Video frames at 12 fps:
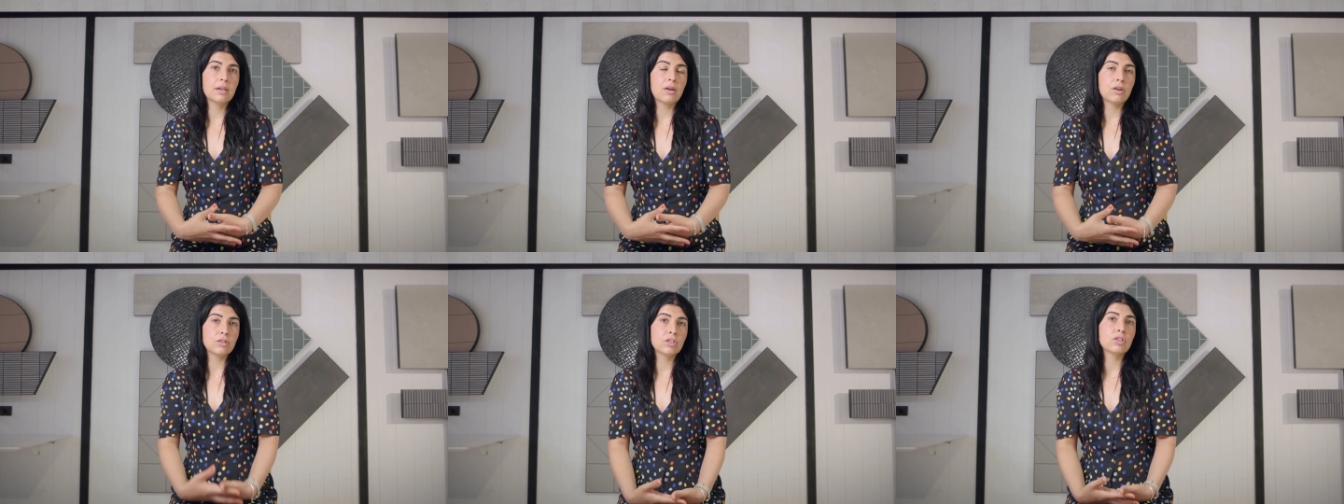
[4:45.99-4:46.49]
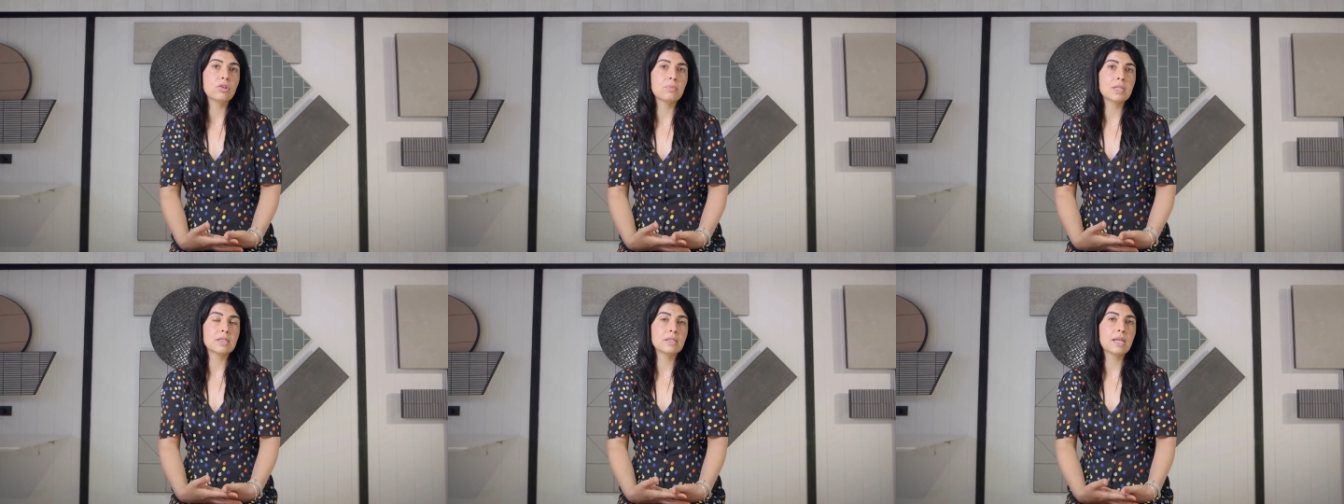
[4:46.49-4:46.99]

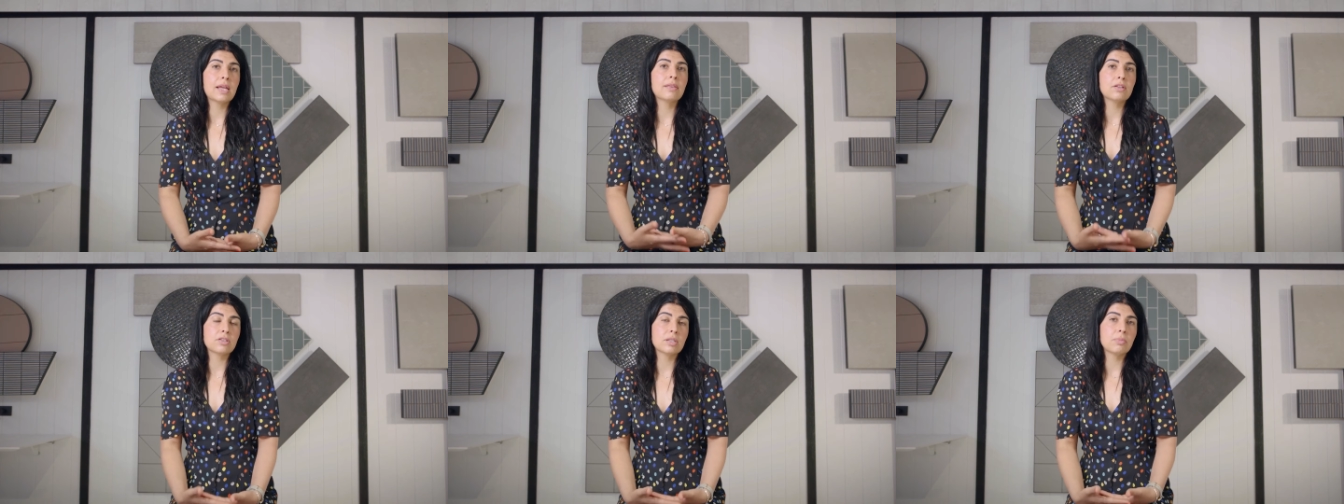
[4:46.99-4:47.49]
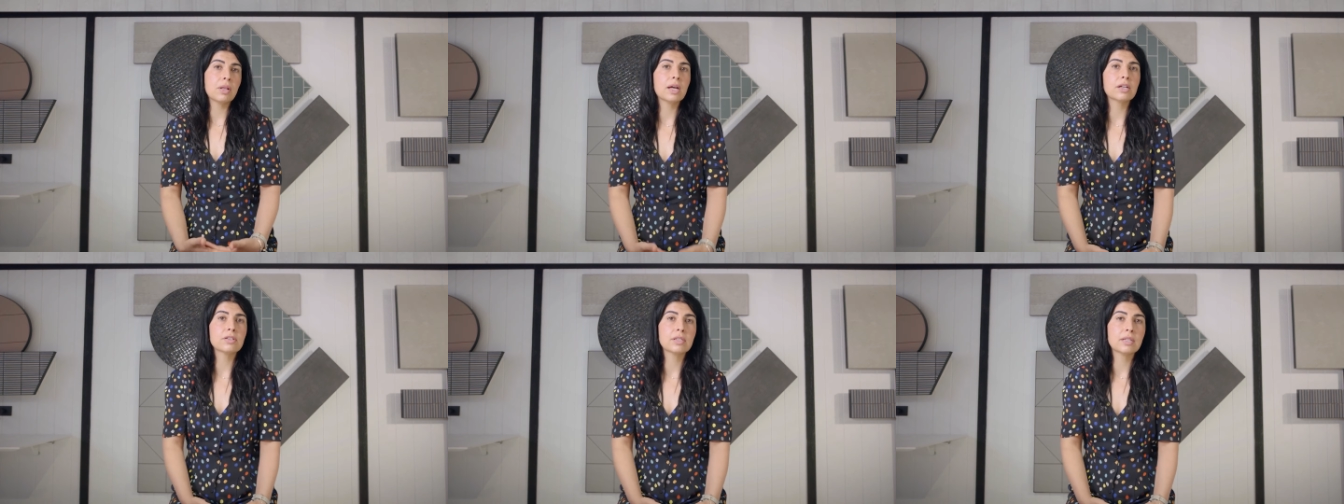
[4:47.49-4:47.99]
Artedomus and their
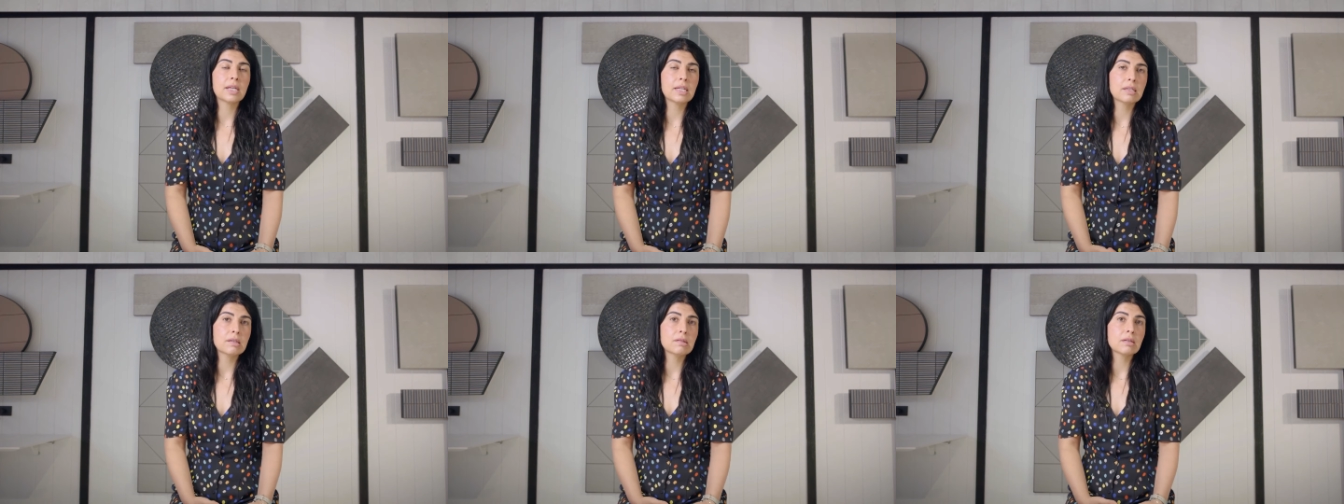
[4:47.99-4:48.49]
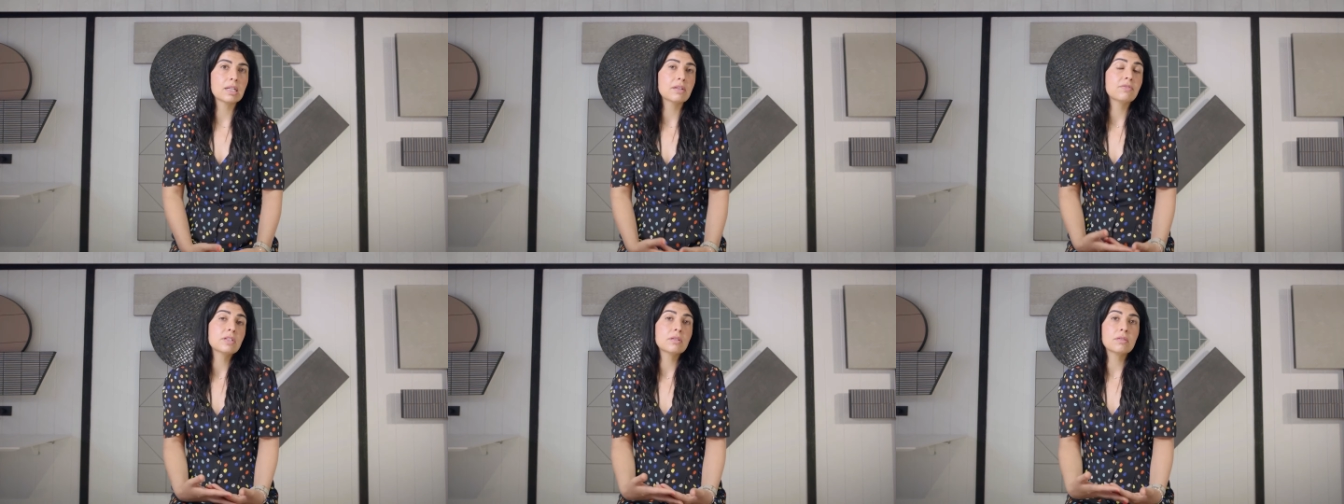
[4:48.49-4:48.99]
suppliers can
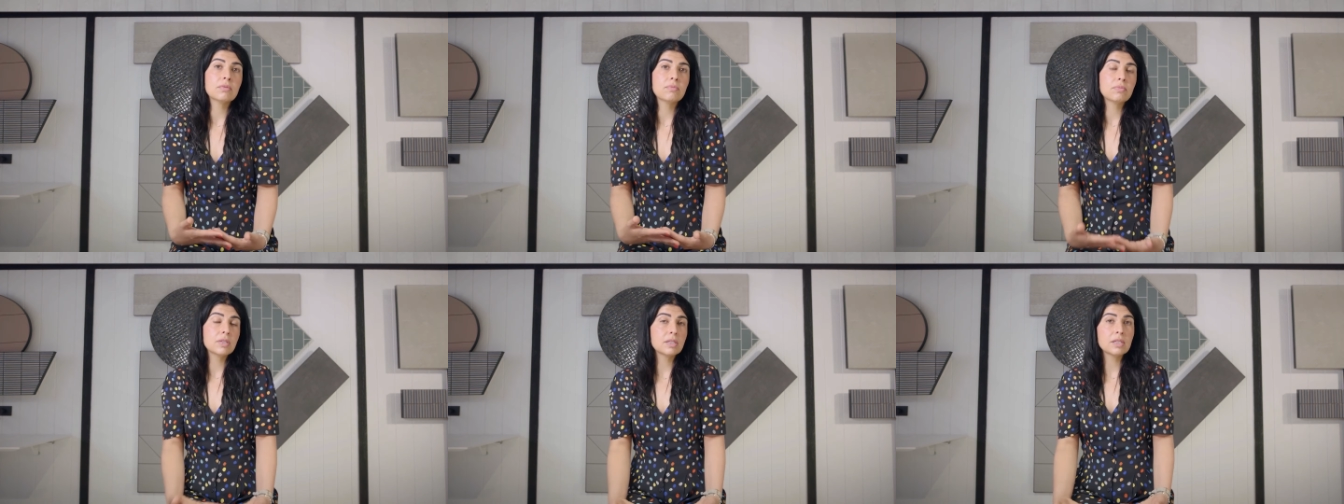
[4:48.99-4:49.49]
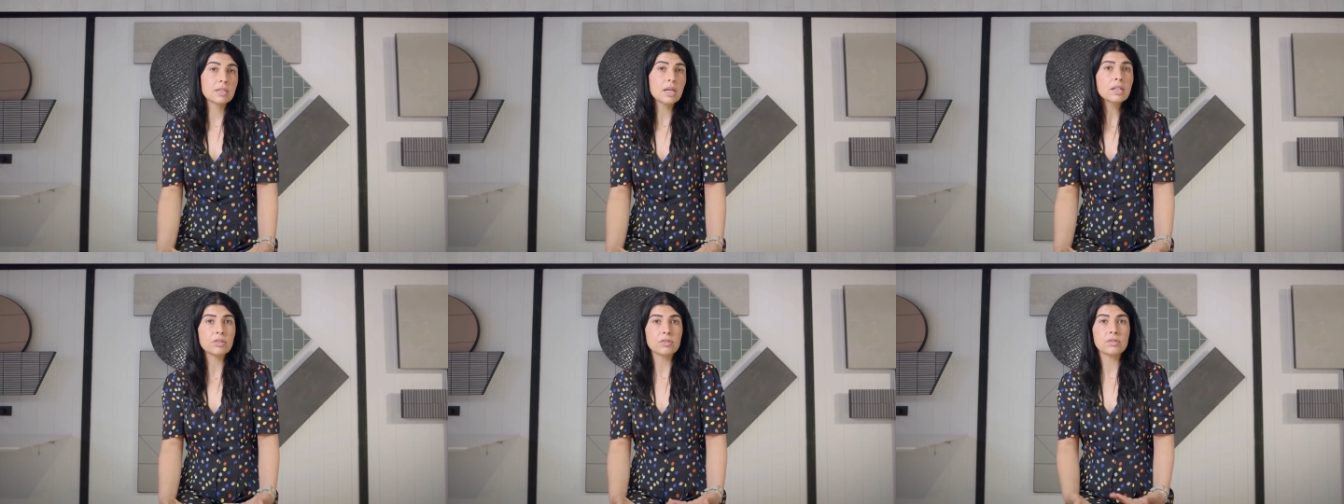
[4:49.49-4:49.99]
give to
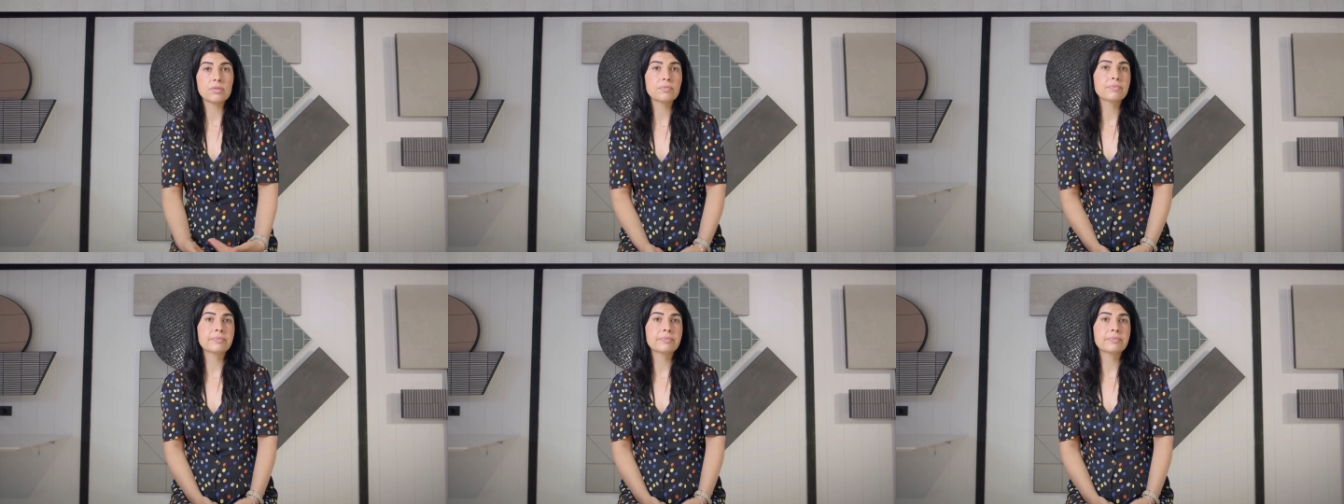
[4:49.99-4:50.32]
designers.